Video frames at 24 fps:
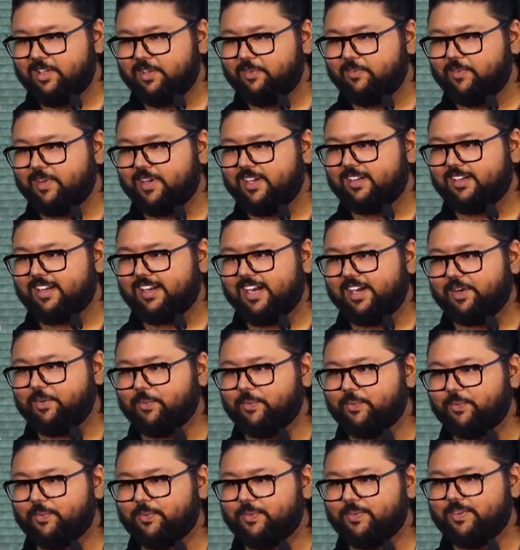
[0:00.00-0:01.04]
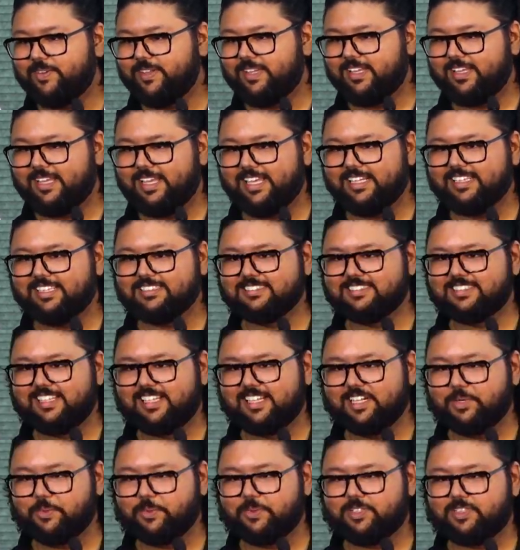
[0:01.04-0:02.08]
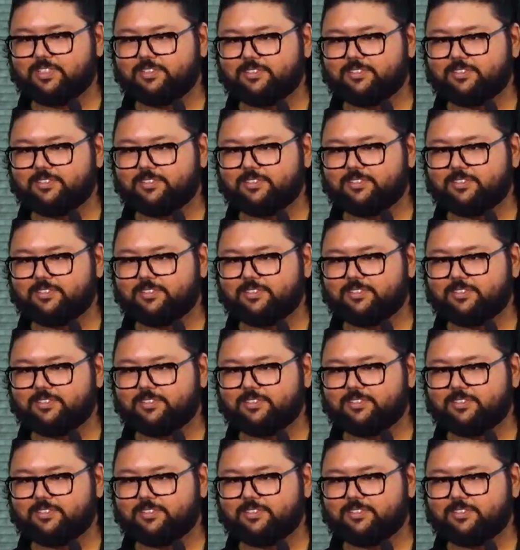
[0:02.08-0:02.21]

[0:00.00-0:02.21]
we'll try to get this thing out.